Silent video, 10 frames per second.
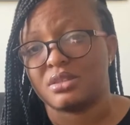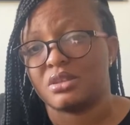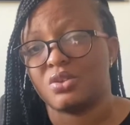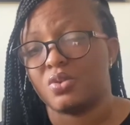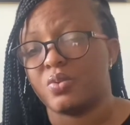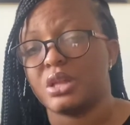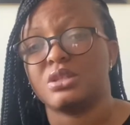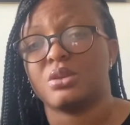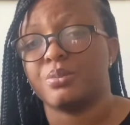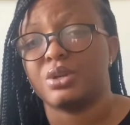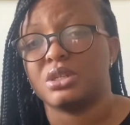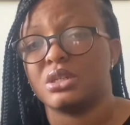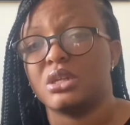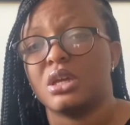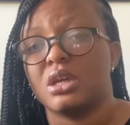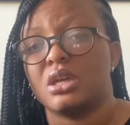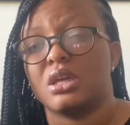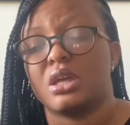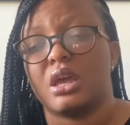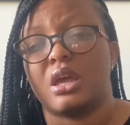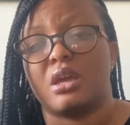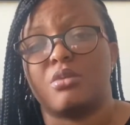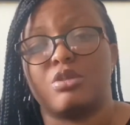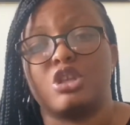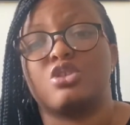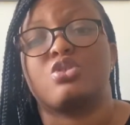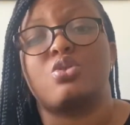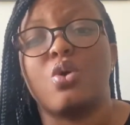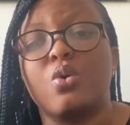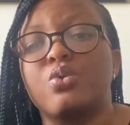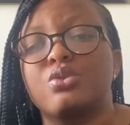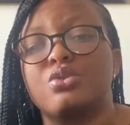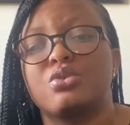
when somebody is told,